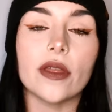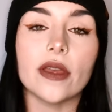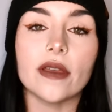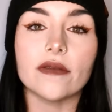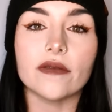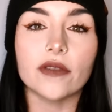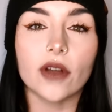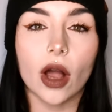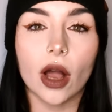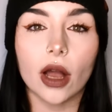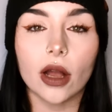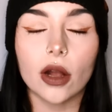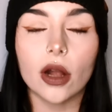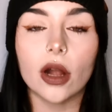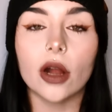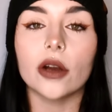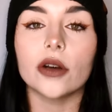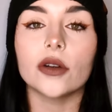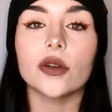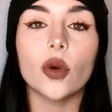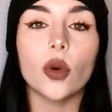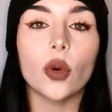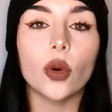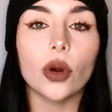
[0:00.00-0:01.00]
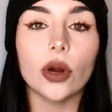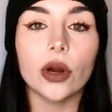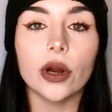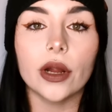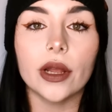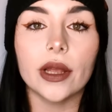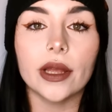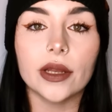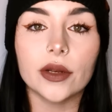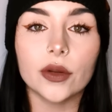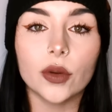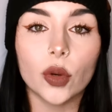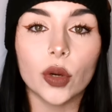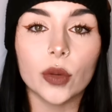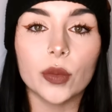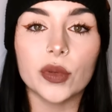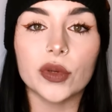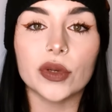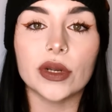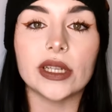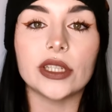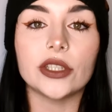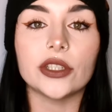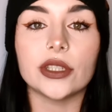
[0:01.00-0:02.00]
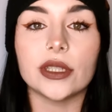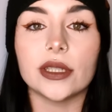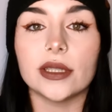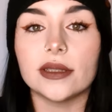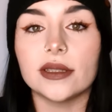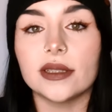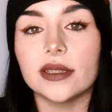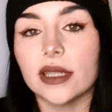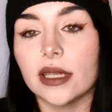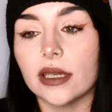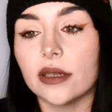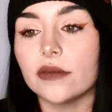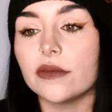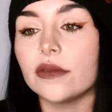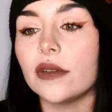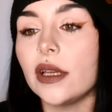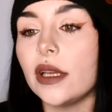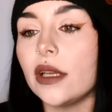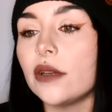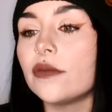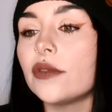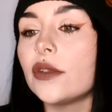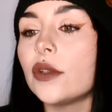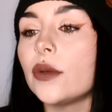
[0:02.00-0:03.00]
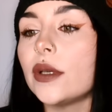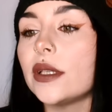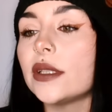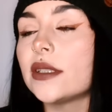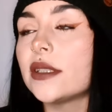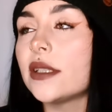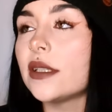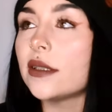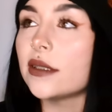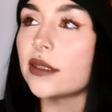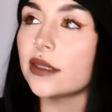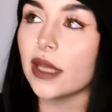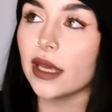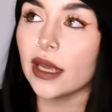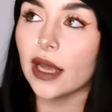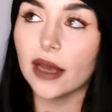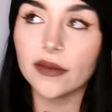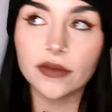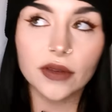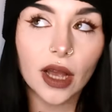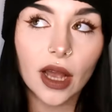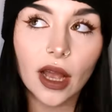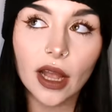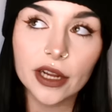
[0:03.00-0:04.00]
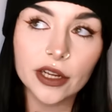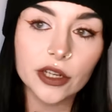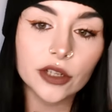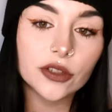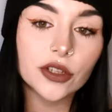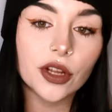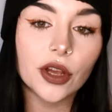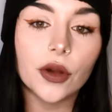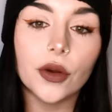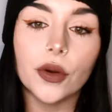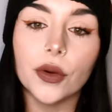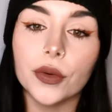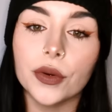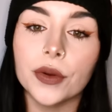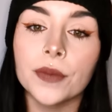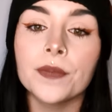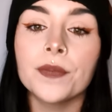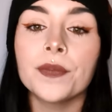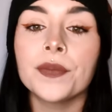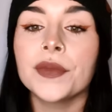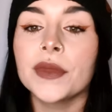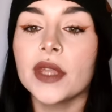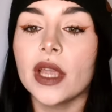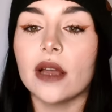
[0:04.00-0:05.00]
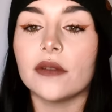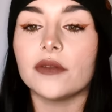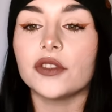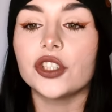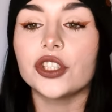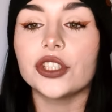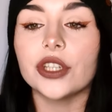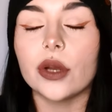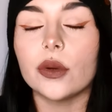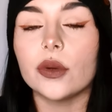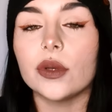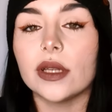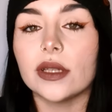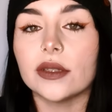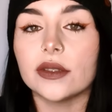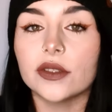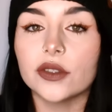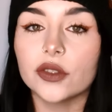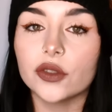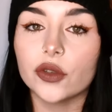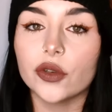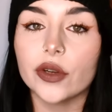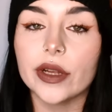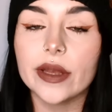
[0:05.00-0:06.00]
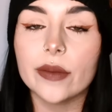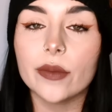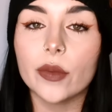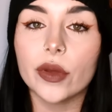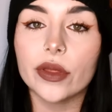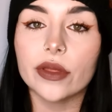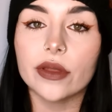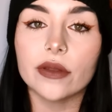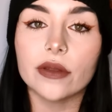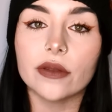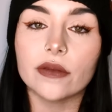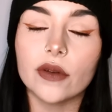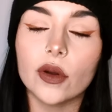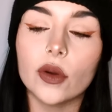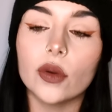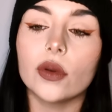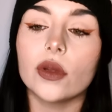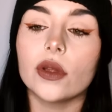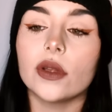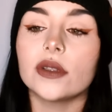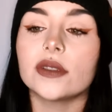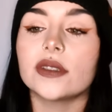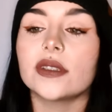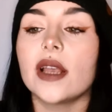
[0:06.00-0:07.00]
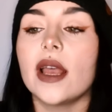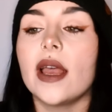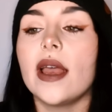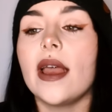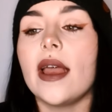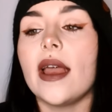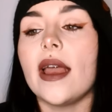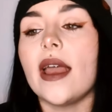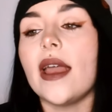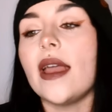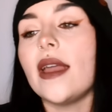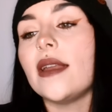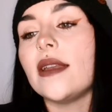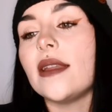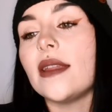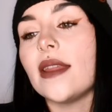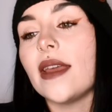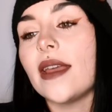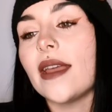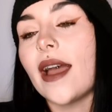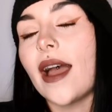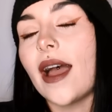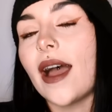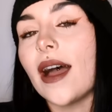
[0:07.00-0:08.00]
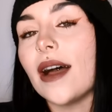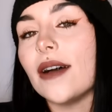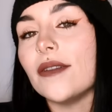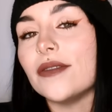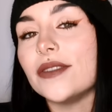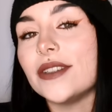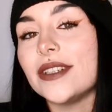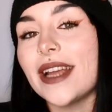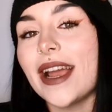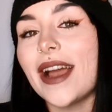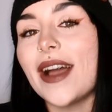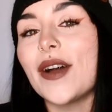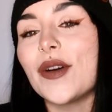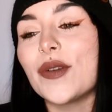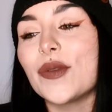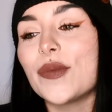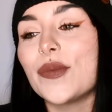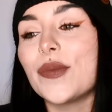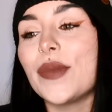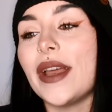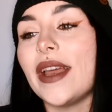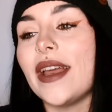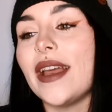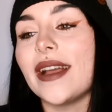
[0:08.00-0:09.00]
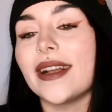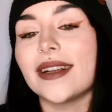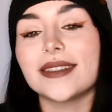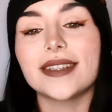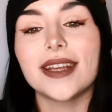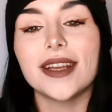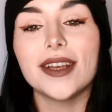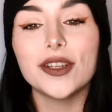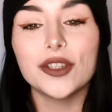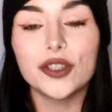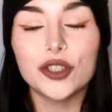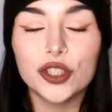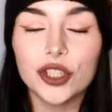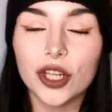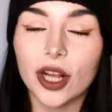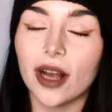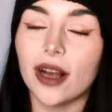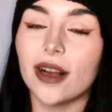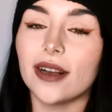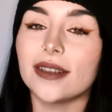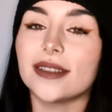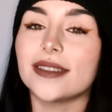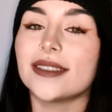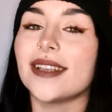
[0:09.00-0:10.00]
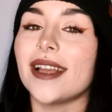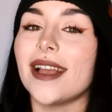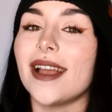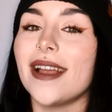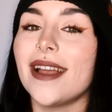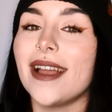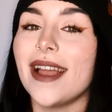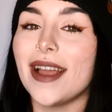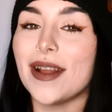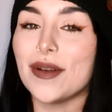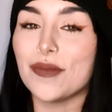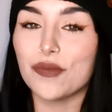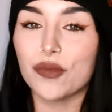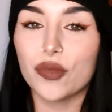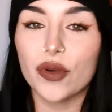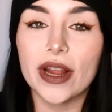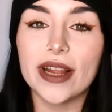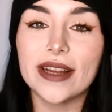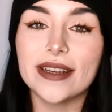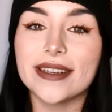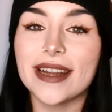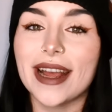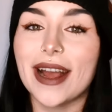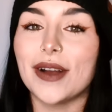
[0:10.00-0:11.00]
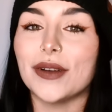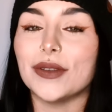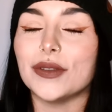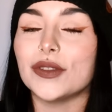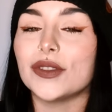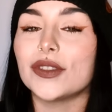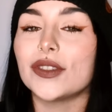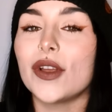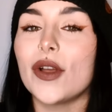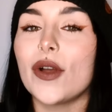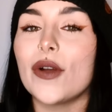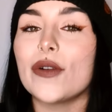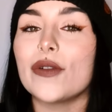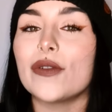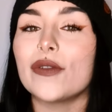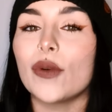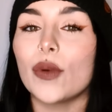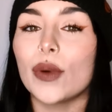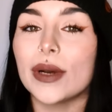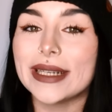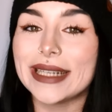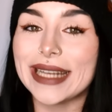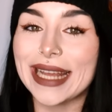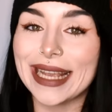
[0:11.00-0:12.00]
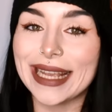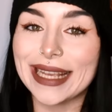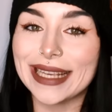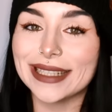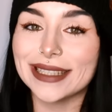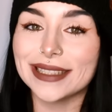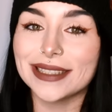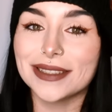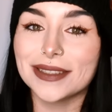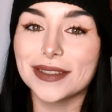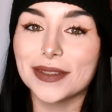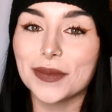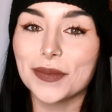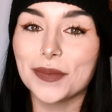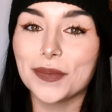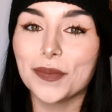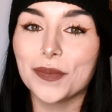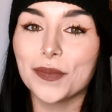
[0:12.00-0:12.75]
They've got hardcore incorporations and influences. They have a higher tone of shout and scream within the vocals, and they have down-picked chugs and breakdowns for days.